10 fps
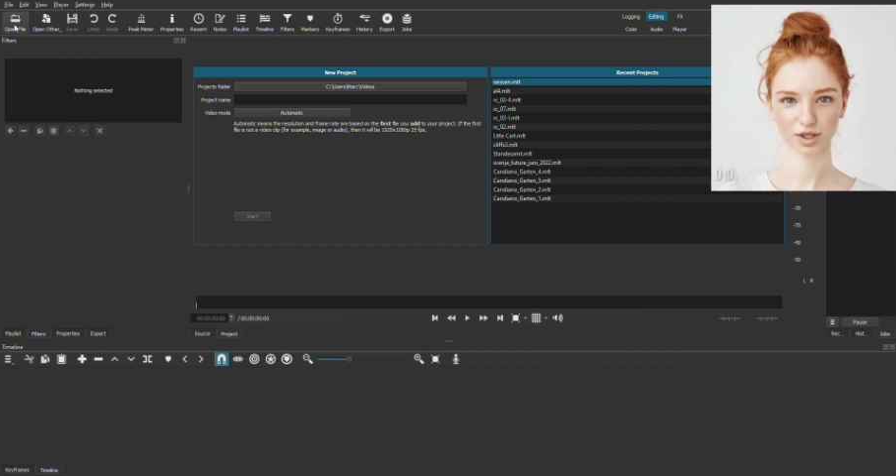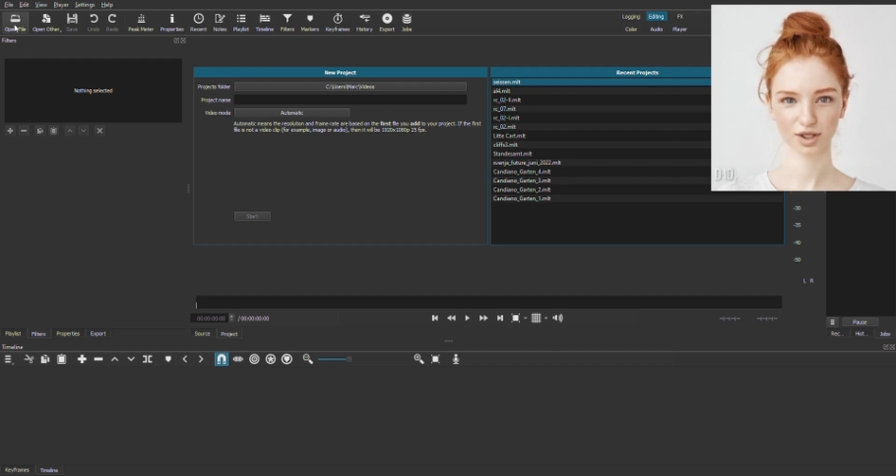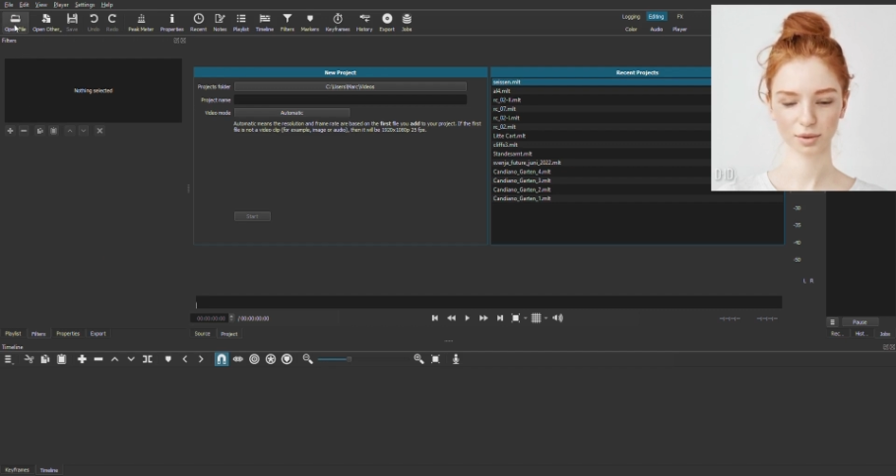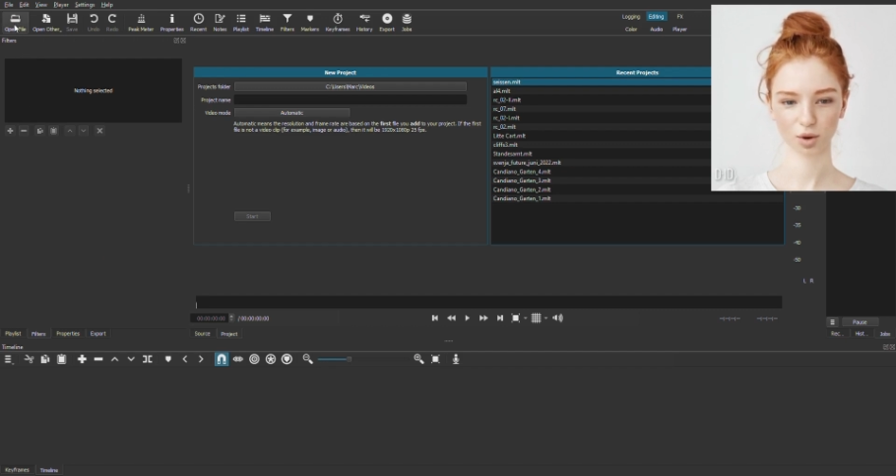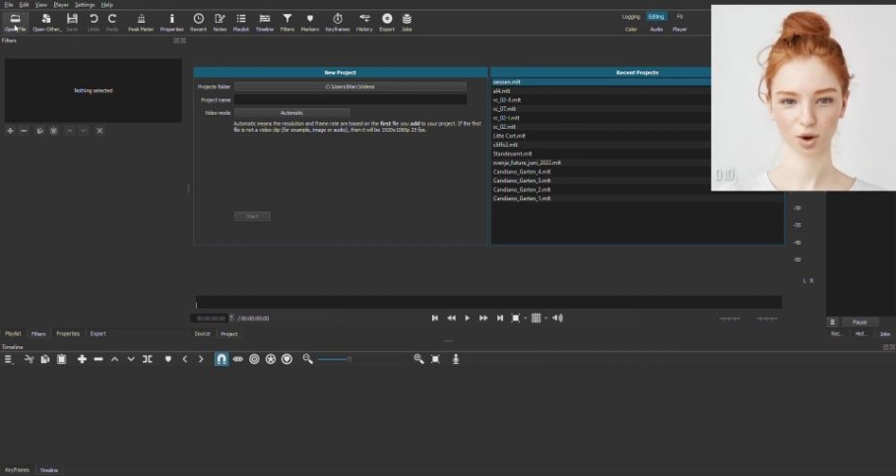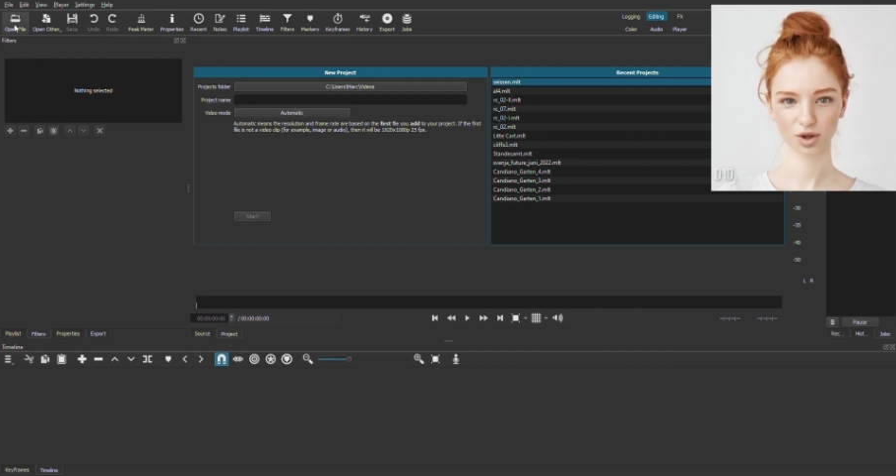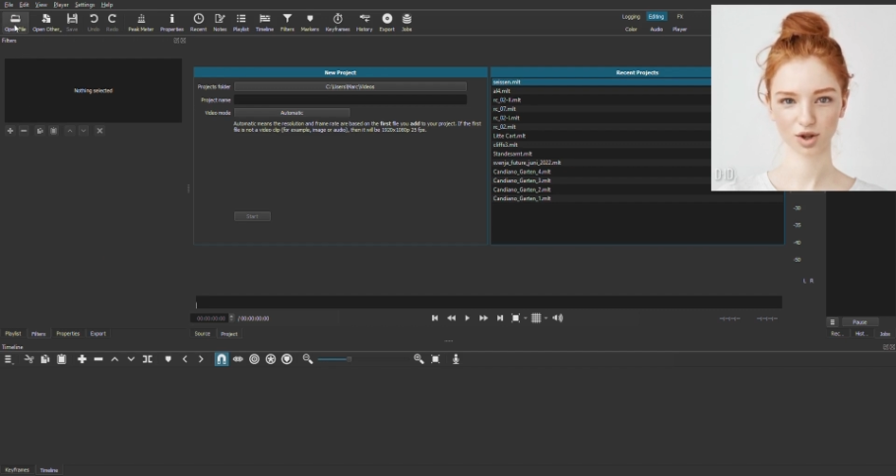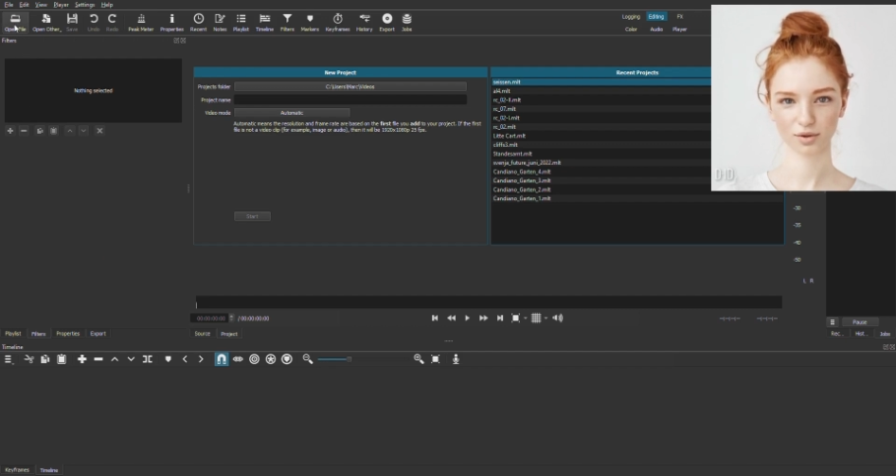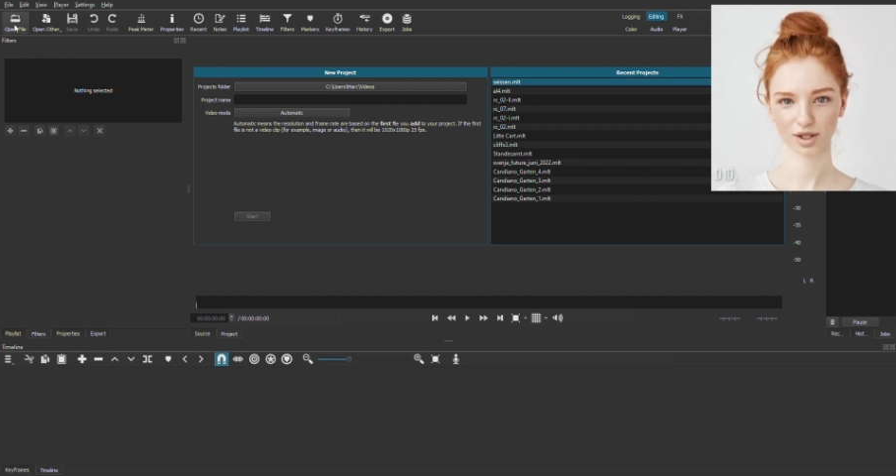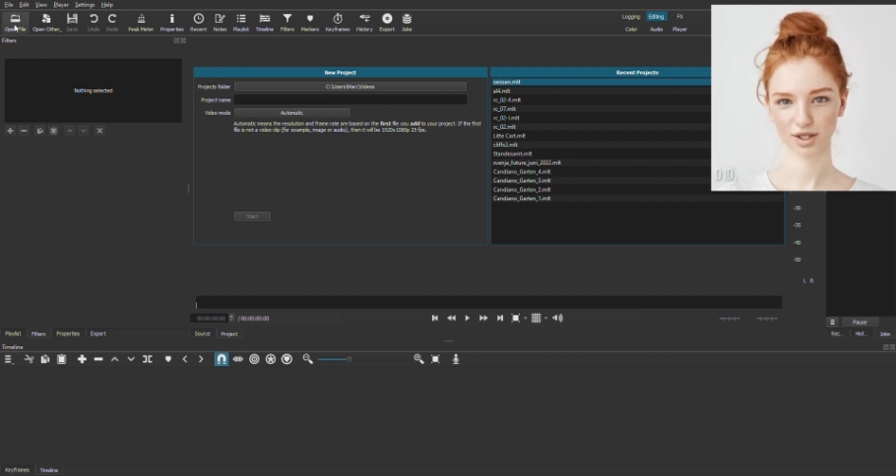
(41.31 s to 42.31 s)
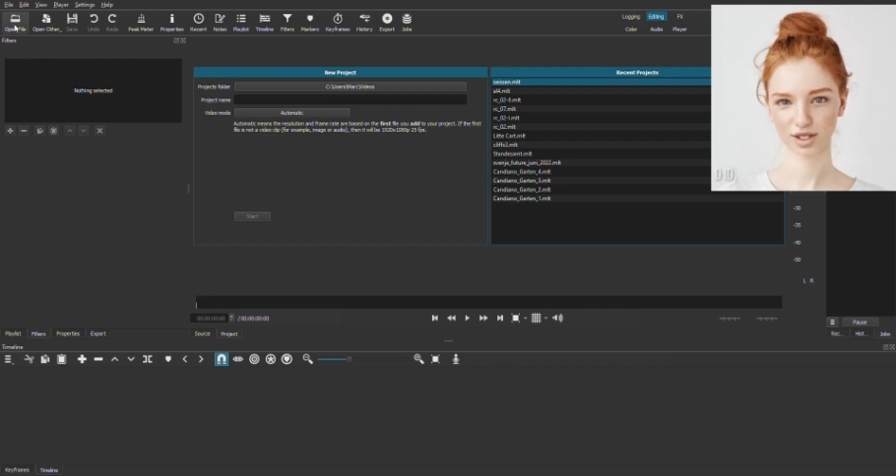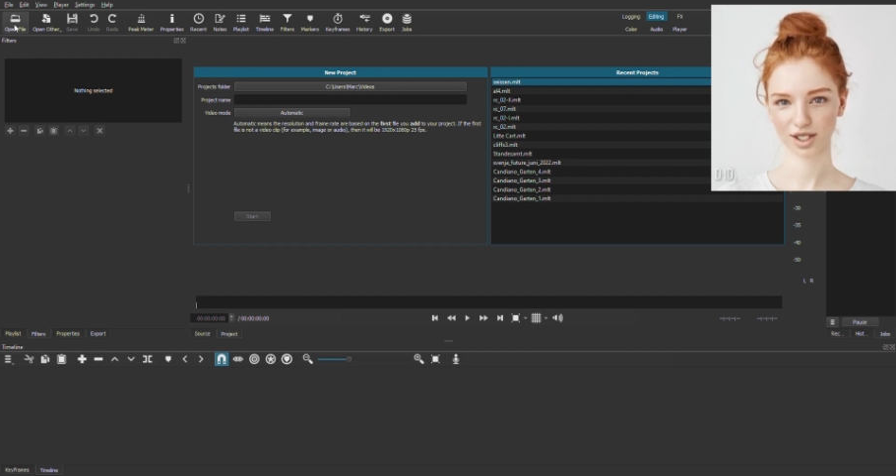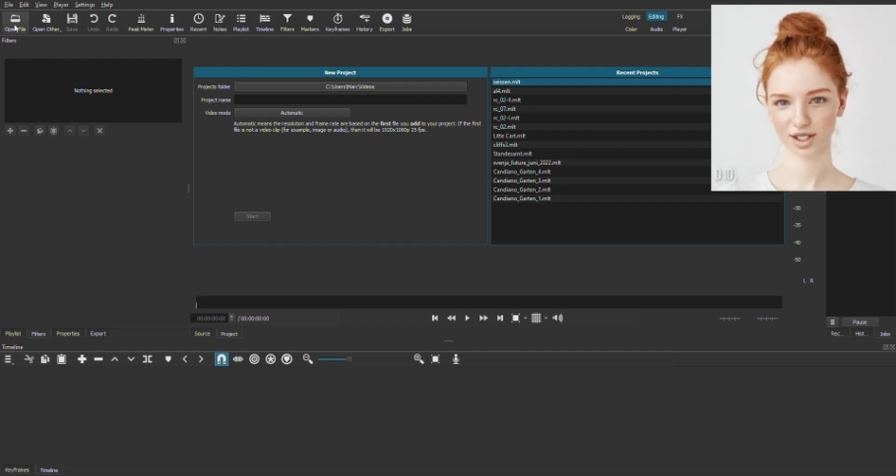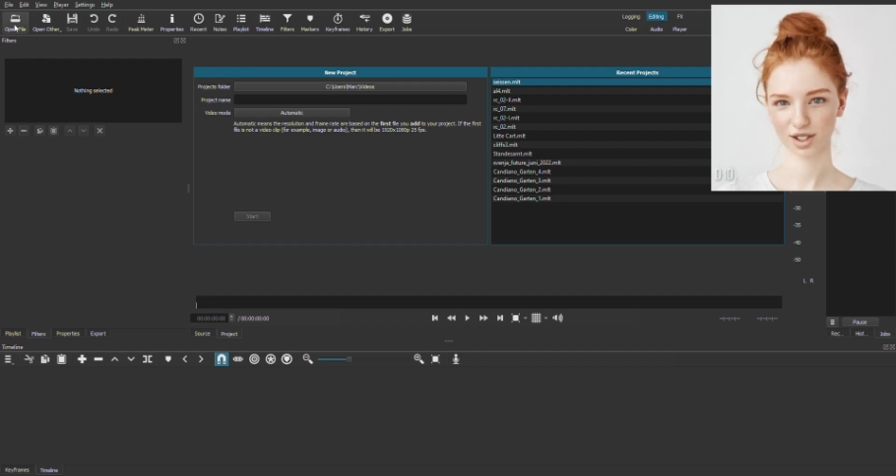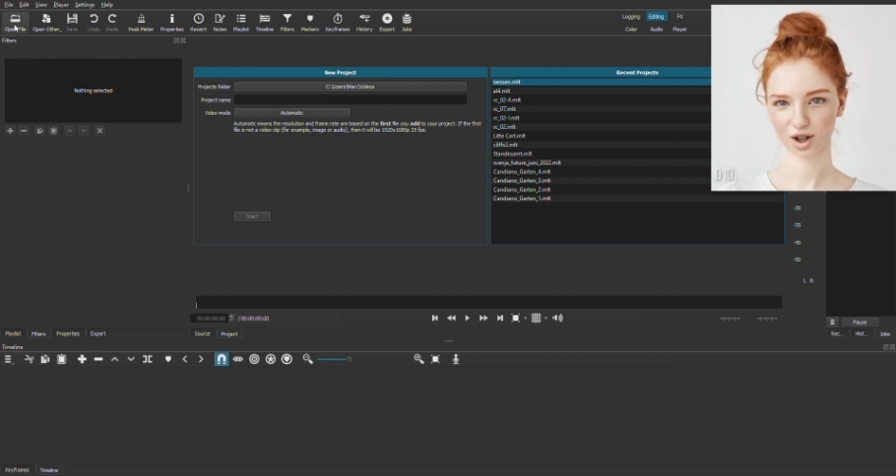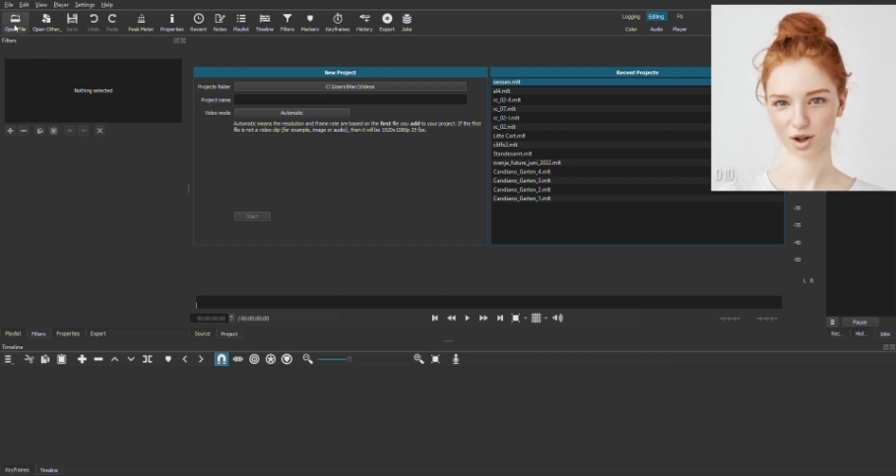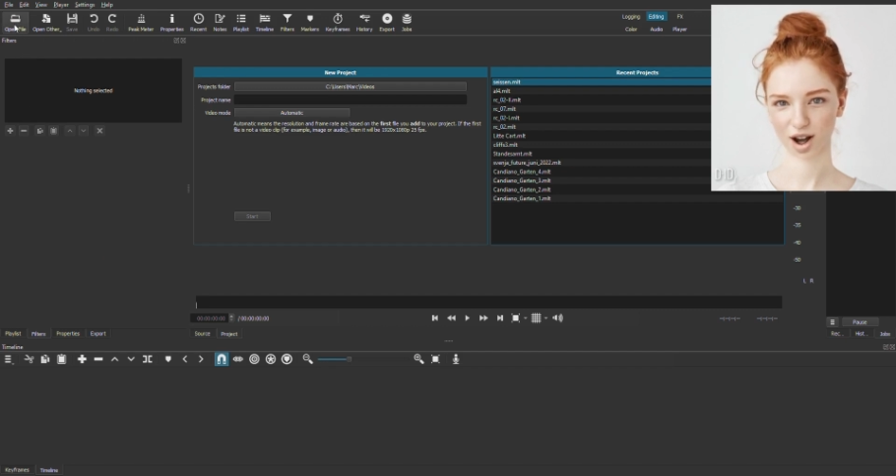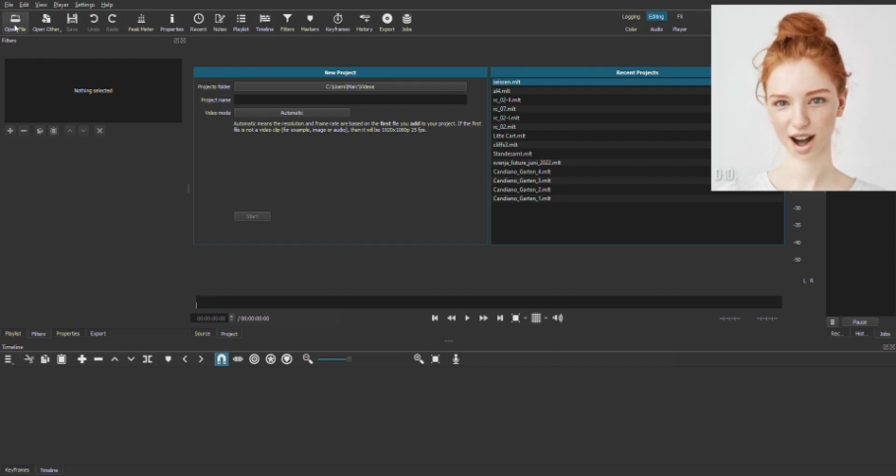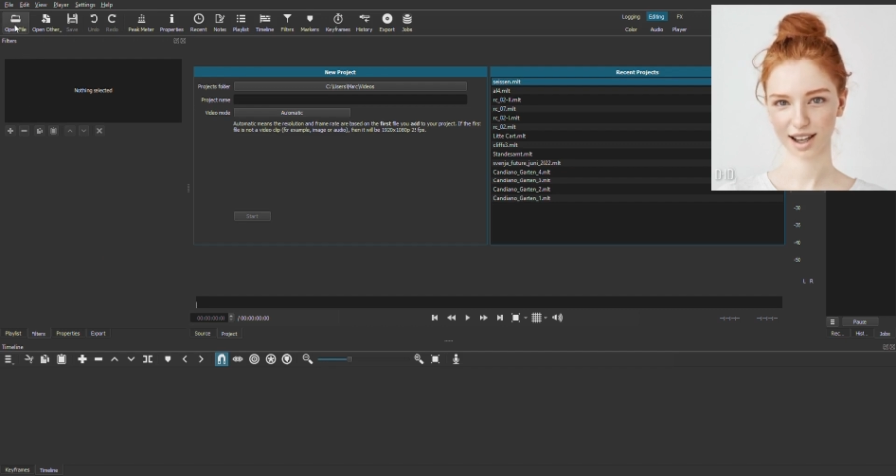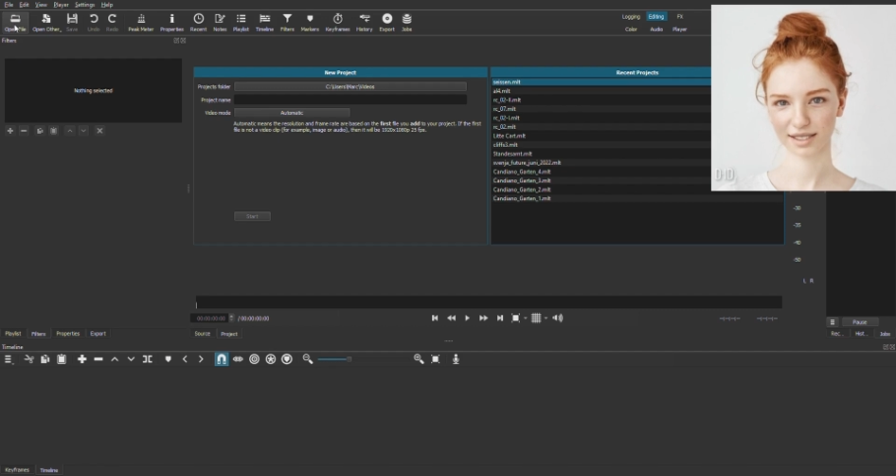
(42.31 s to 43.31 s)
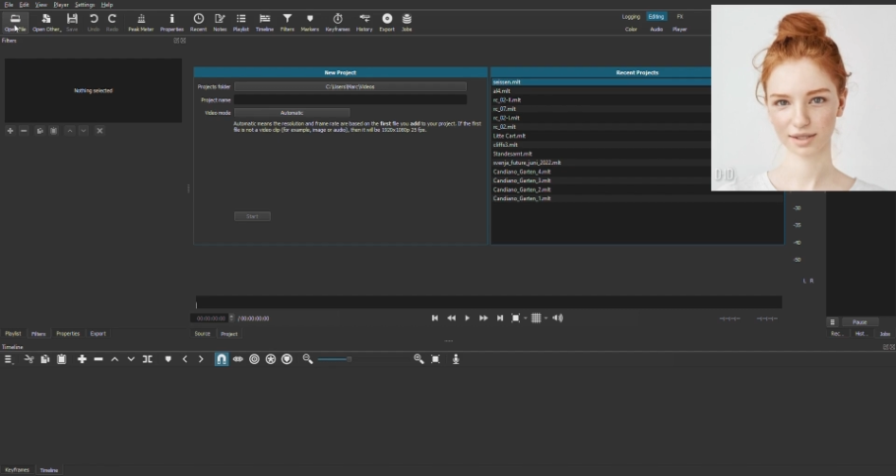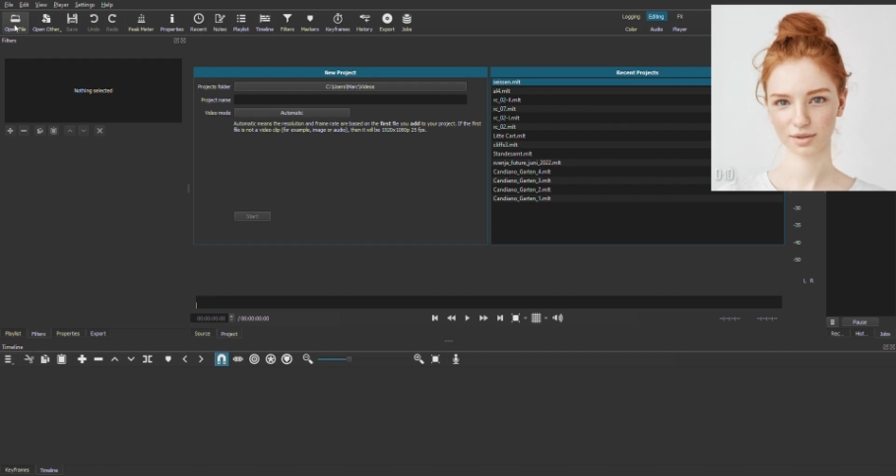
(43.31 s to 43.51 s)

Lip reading: To import your footage into Shotcut,